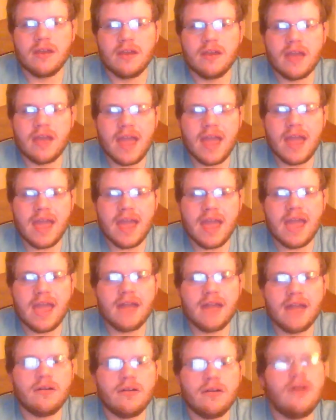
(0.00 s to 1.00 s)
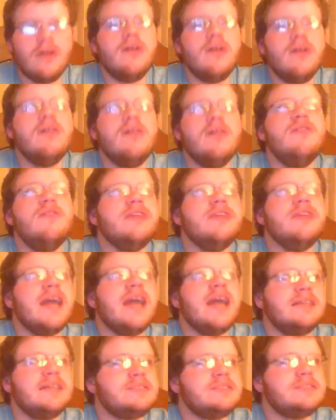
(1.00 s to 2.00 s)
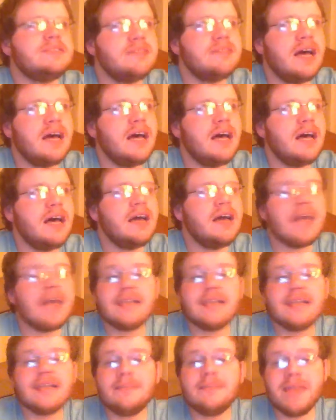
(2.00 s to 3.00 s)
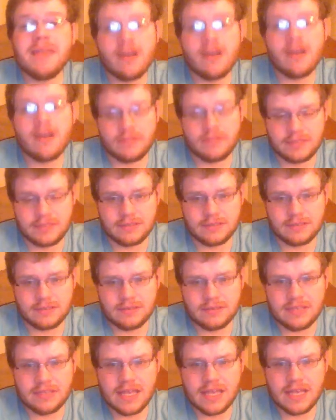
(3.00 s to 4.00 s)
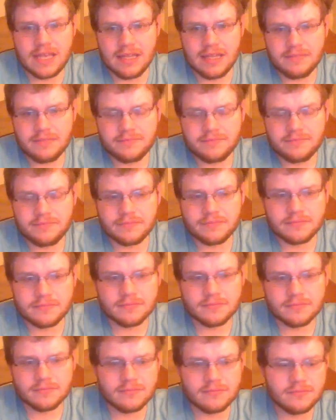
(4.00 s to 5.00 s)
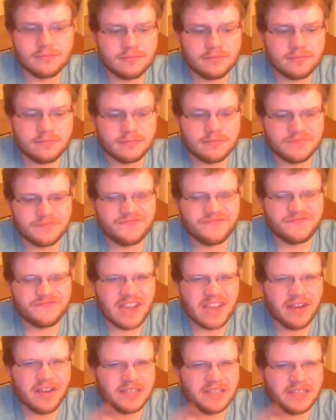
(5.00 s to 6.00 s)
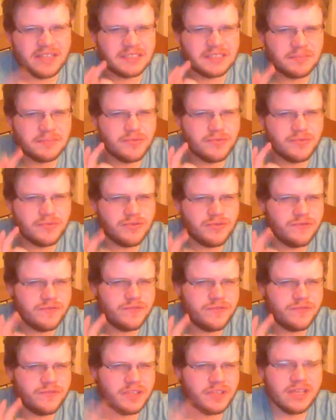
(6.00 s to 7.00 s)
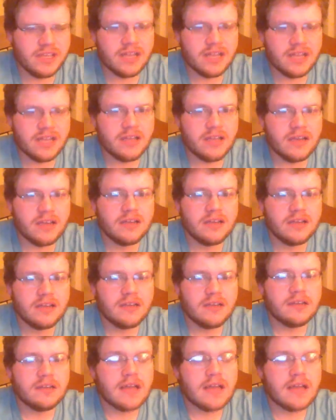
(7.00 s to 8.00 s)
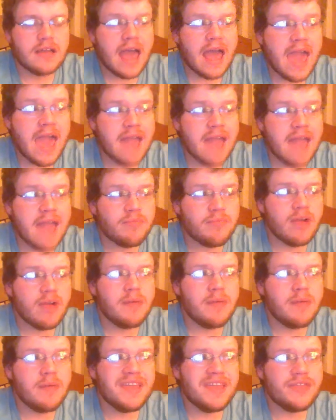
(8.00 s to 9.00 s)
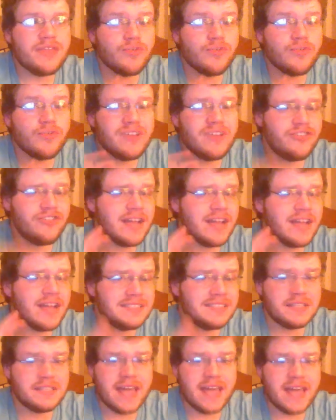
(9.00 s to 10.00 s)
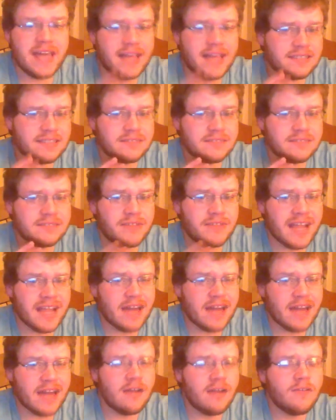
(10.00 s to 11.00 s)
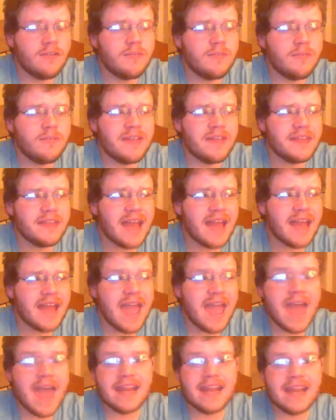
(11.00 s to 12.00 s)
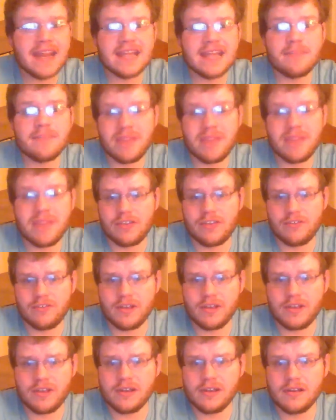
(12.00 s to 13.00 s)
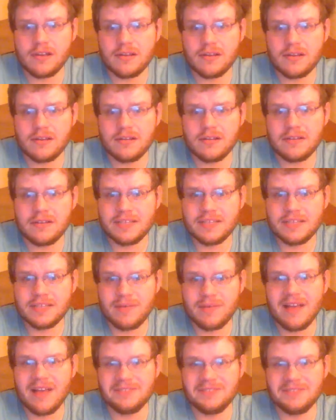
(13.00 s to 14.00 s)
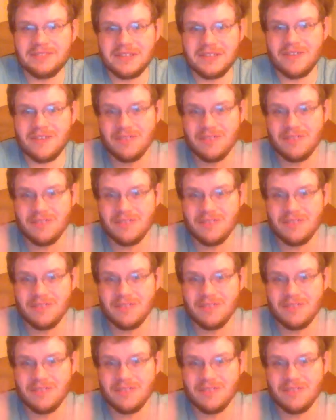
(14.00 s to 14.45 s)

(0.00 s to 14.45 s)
And, oh yes, Casamigos tequila. Very smooth tequila. I had probably 3 shots of that when I got home, and then I had it in a mixed drink as well. So,